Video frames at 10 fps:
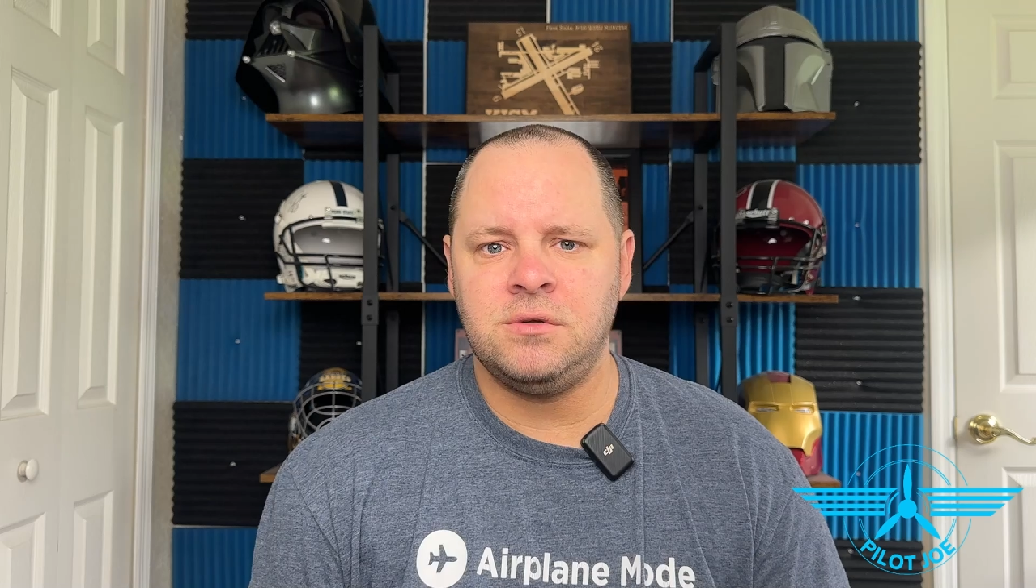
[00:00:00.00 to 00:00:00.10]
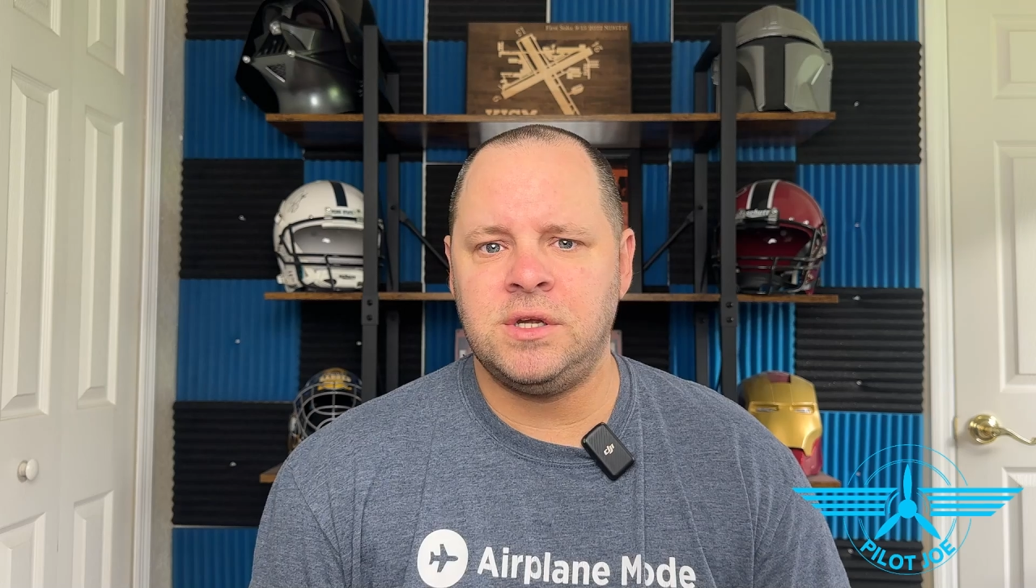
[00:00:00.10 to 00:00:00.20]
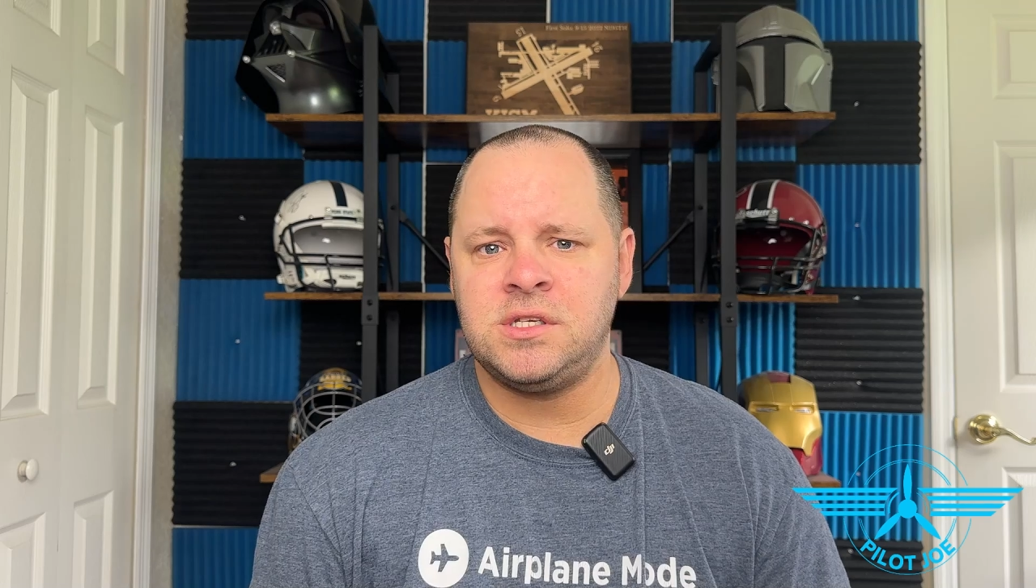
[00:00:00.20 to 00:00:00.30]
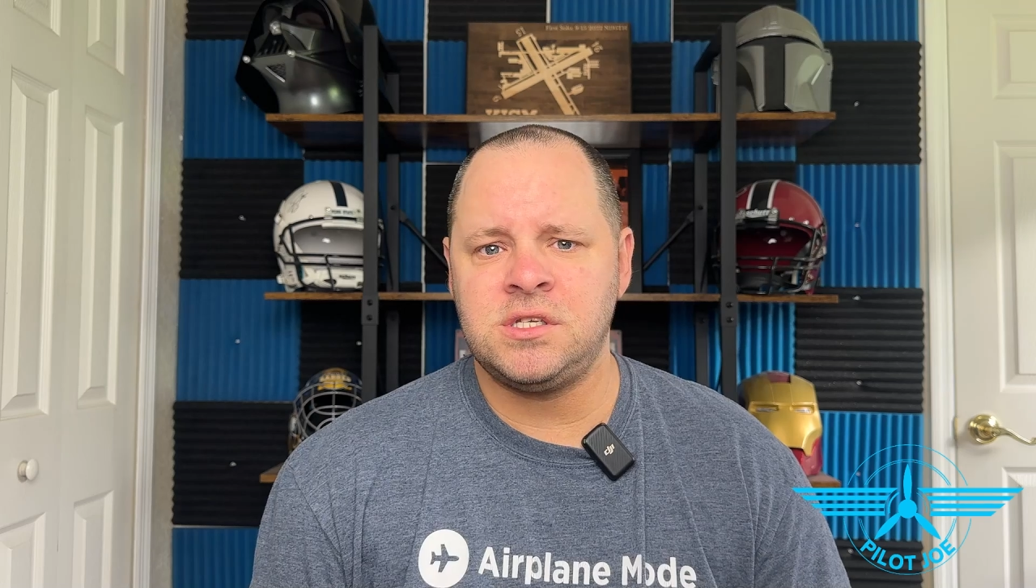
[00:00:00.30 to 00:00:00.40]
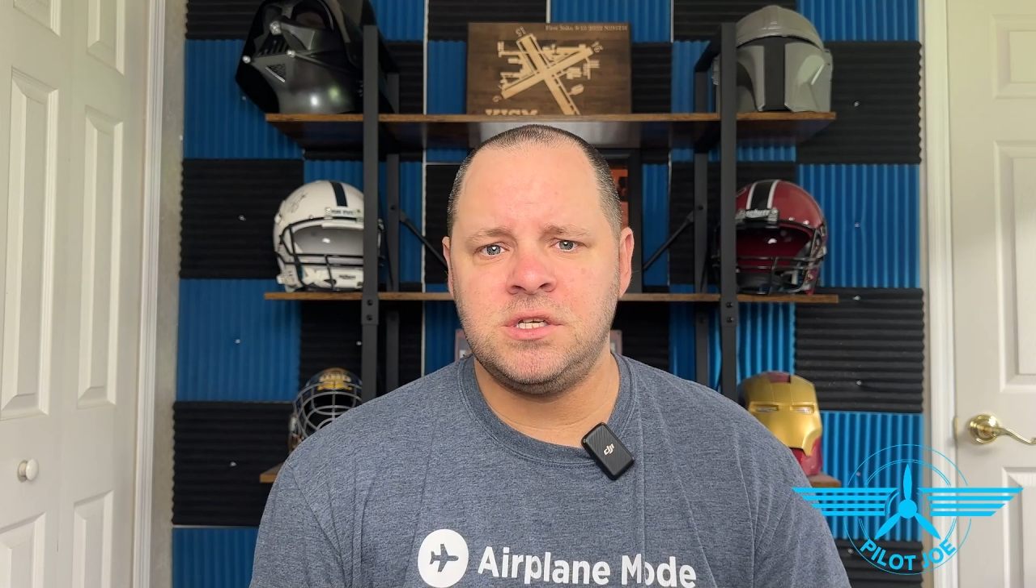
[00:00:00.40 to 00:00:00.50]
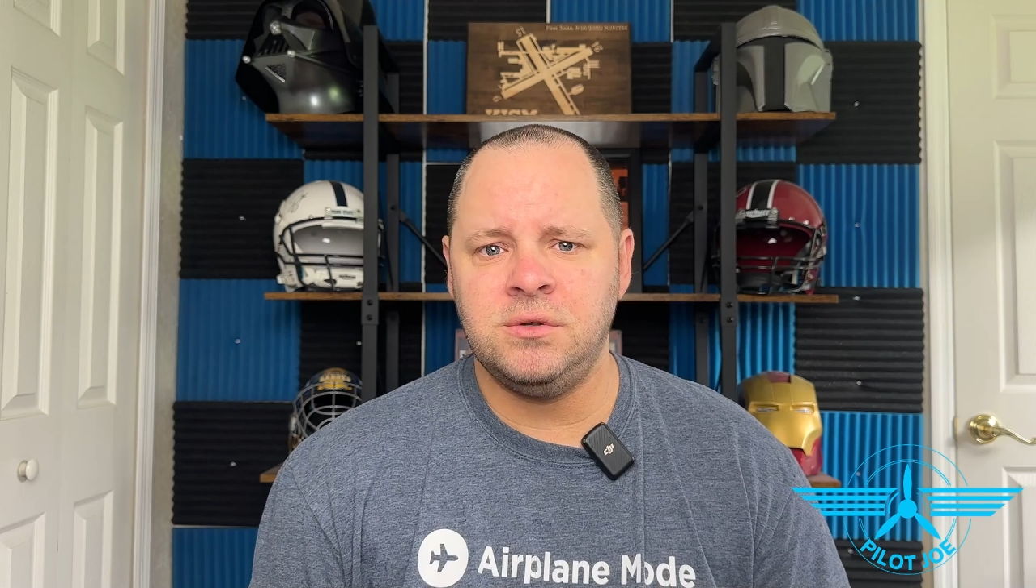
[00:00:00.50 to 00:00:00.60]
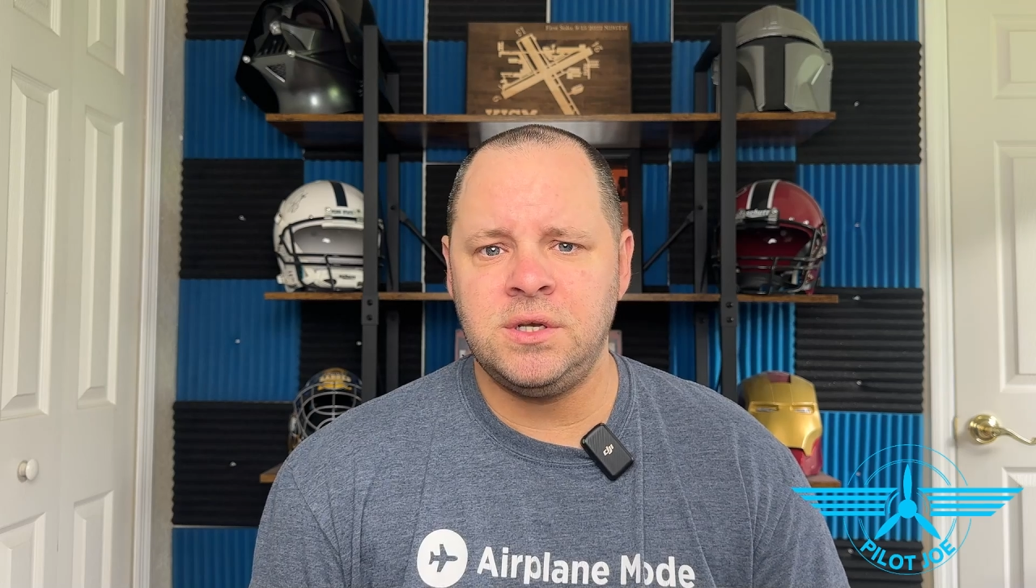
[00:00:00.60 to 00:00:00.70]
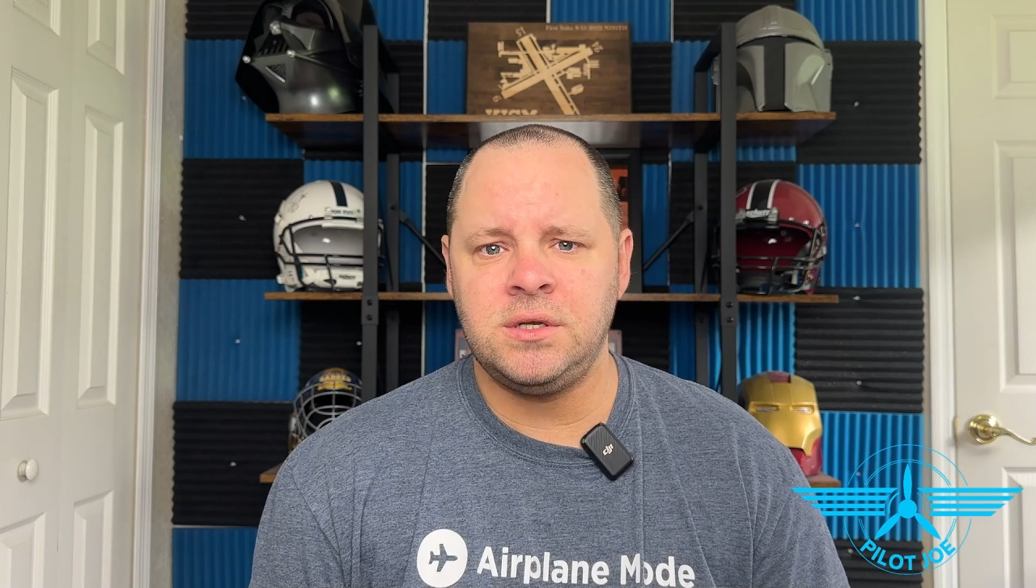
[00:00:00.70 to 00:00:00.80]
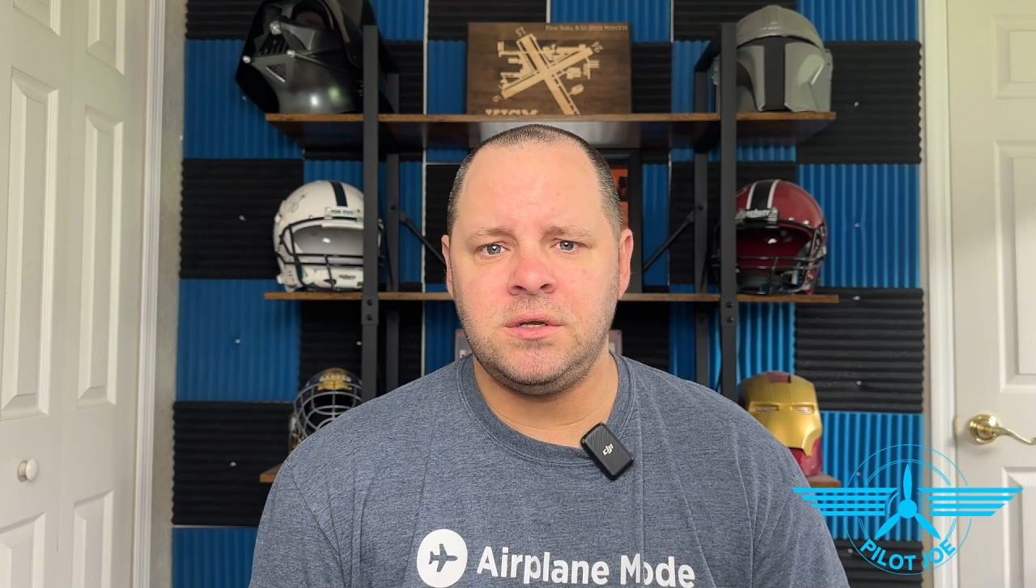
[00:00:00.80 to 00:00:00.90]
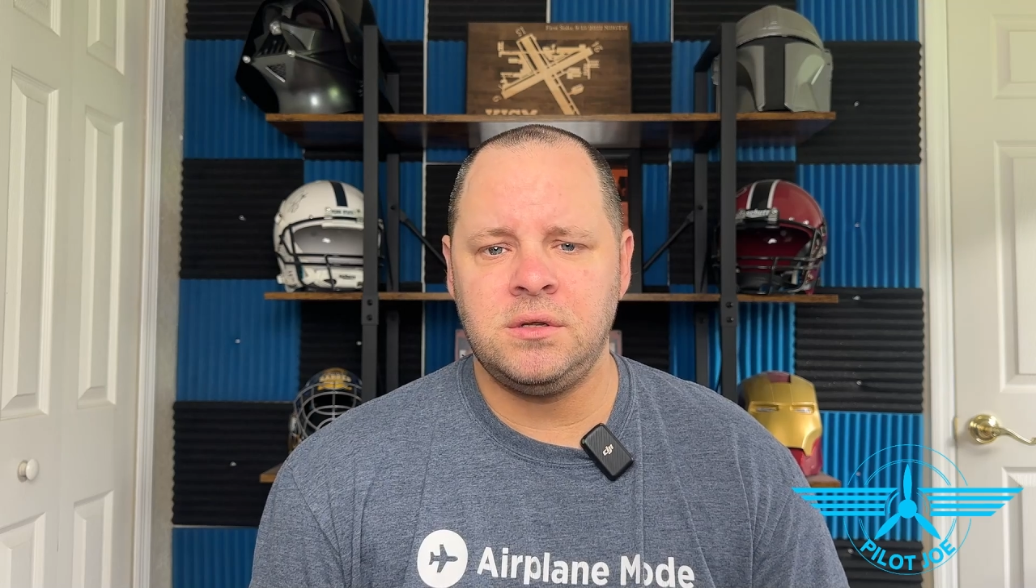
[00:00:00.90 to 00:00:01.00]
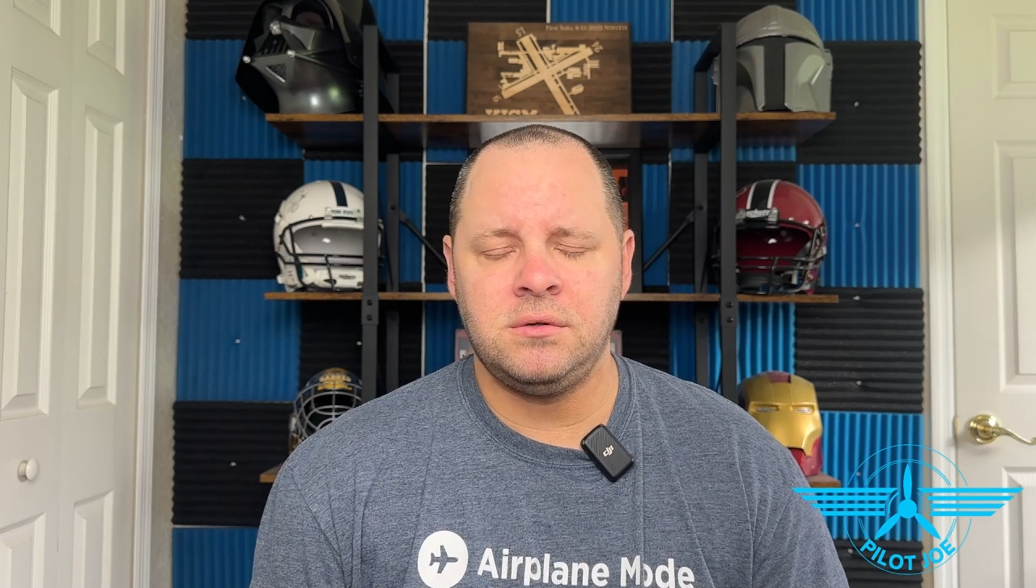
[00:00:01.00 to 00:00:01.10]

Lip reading: a student,